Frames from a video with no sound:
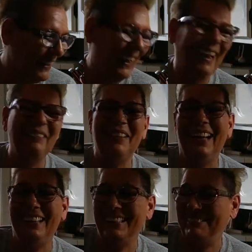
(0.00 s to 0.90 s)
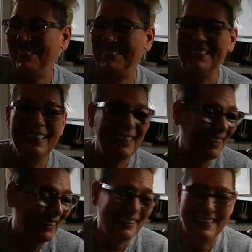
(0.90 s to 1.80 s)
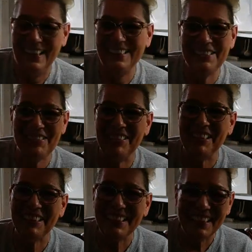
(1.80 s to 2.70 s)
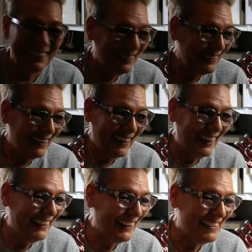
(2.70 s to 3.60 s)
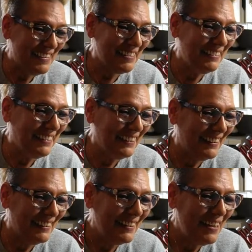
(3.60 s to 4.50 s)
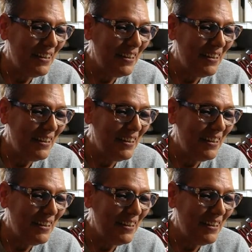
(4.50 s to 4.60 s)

well, I, I guess you could. I guess you could.